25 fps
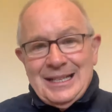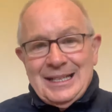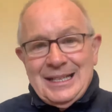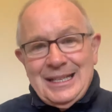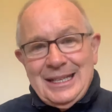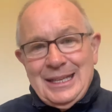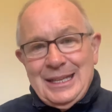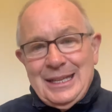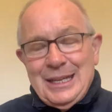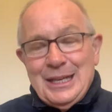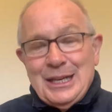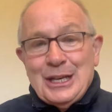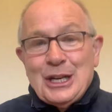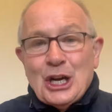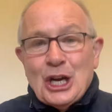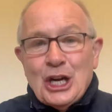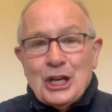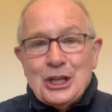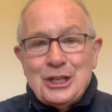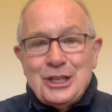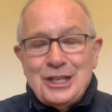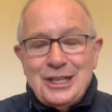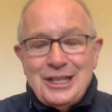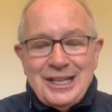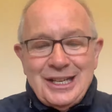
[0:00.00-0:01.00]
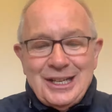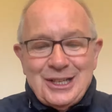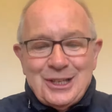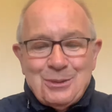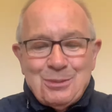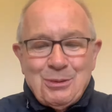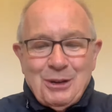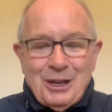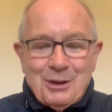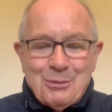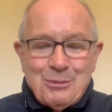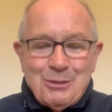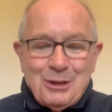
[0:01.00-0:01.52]
the Conte
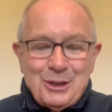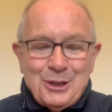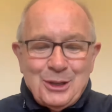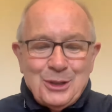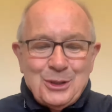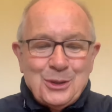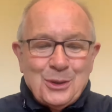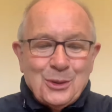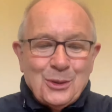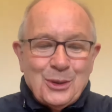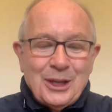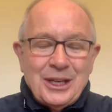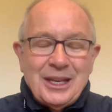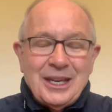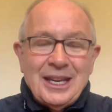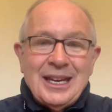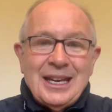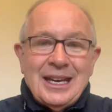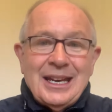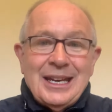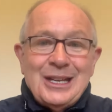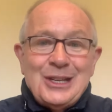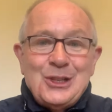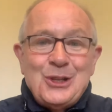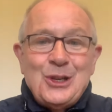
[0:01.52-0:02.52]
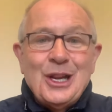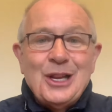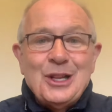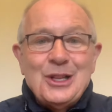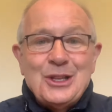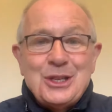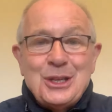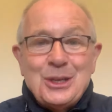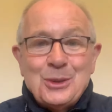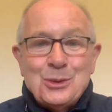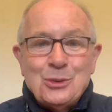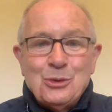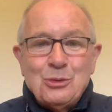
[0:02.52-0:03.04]
experiment is going.
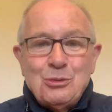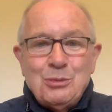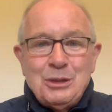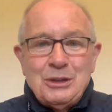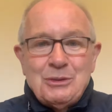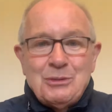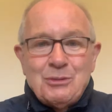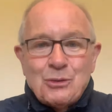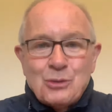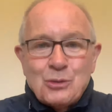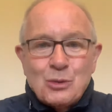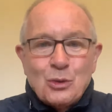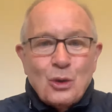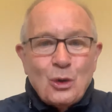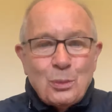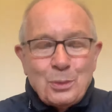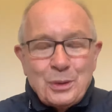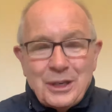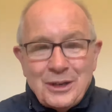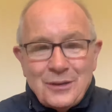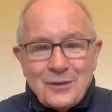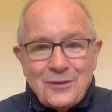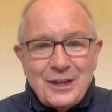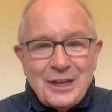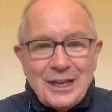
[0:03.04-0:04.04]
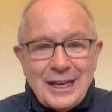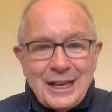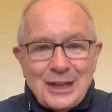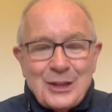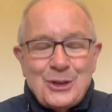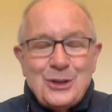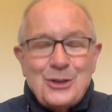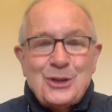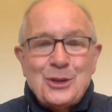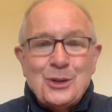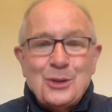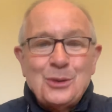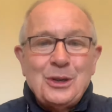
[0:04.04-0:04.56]
Chelsea, who'll be ropey of late,
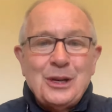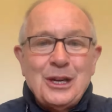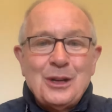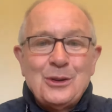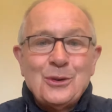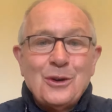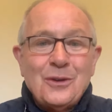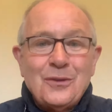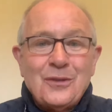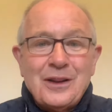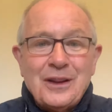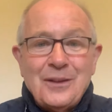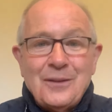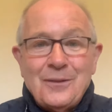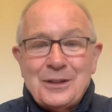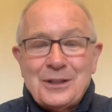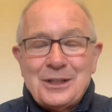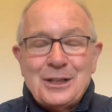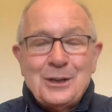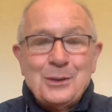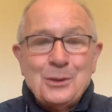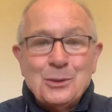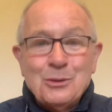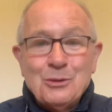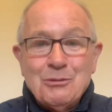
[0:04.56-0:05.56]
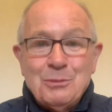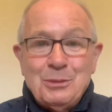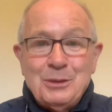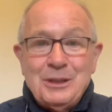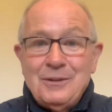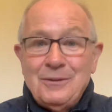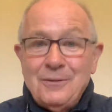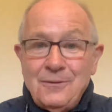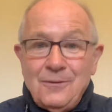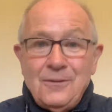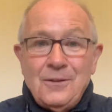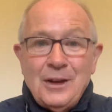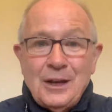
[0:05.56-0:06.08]
should get over Everton, who'll
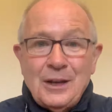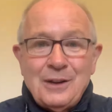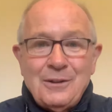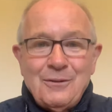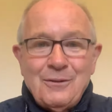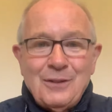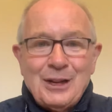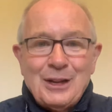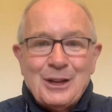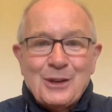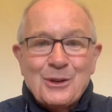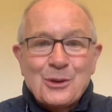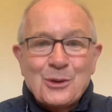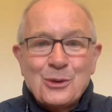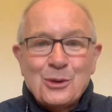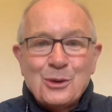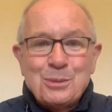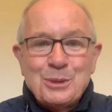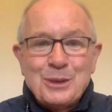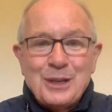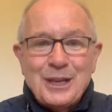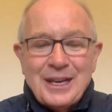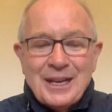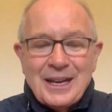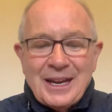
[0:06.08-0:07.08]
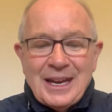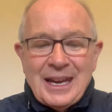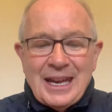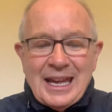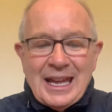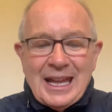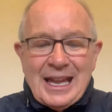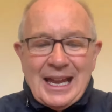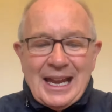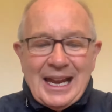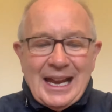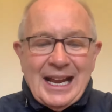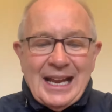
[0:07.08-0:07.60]
be very, very ropey.
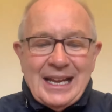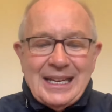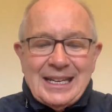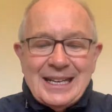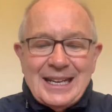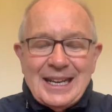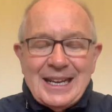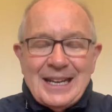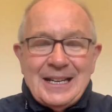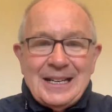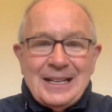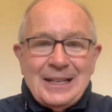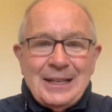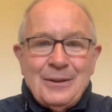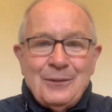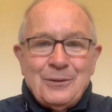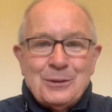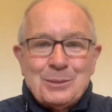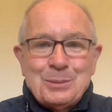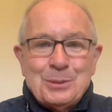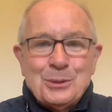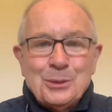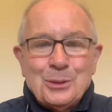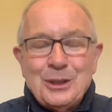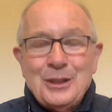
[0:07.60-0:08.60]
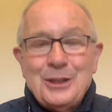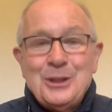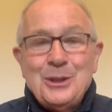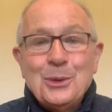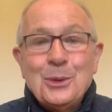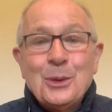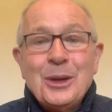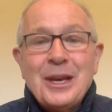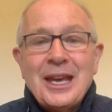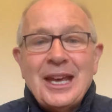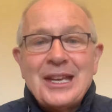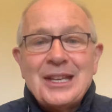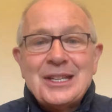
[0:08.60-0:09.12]
And Liverpool and
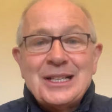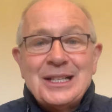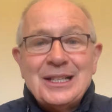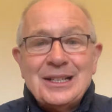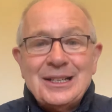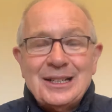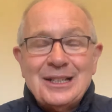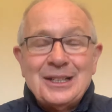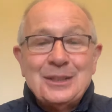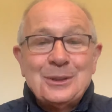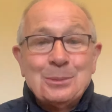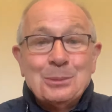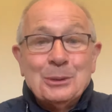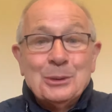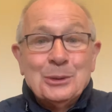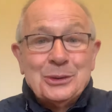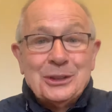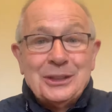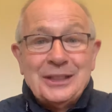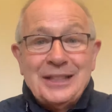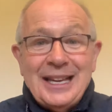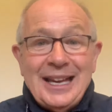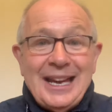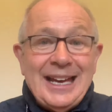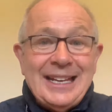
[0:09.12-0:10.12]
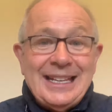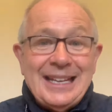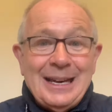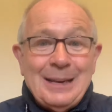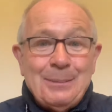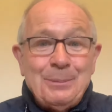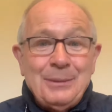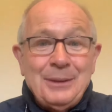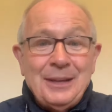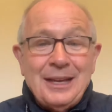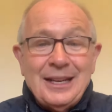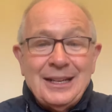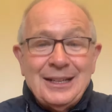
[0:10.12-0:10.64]
Newcastle, I suppose it can't
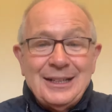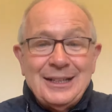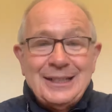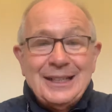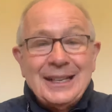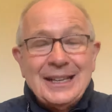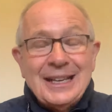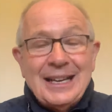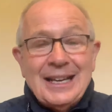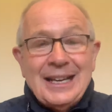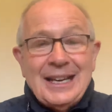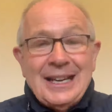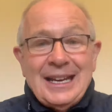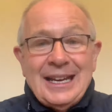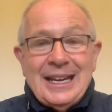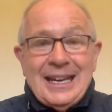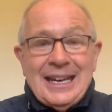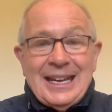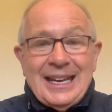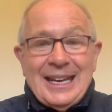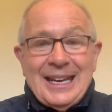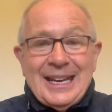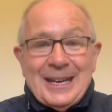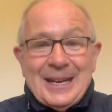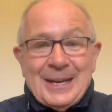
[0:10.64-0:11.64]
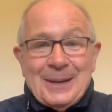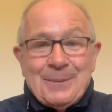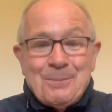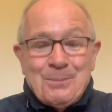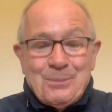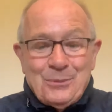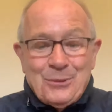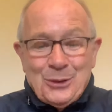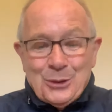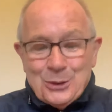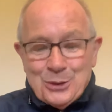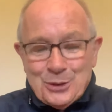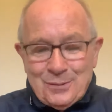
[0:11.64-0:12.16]
happen, can
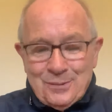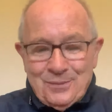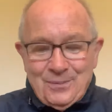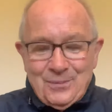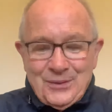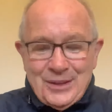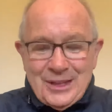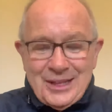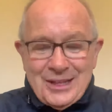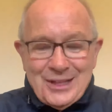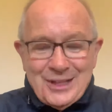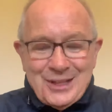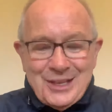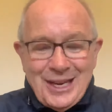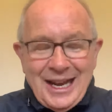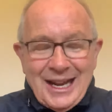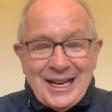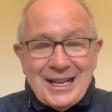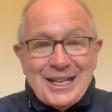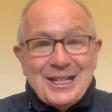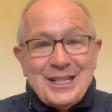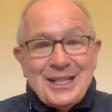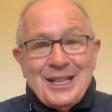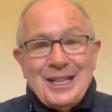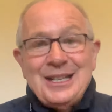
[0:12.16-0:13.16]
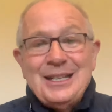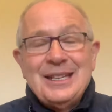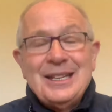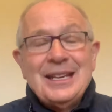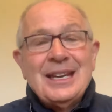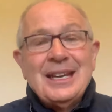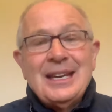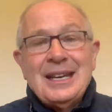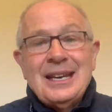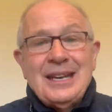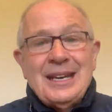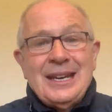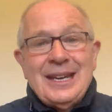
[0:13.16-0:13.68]
it? No. Saturday
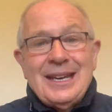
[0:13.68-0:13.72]
then,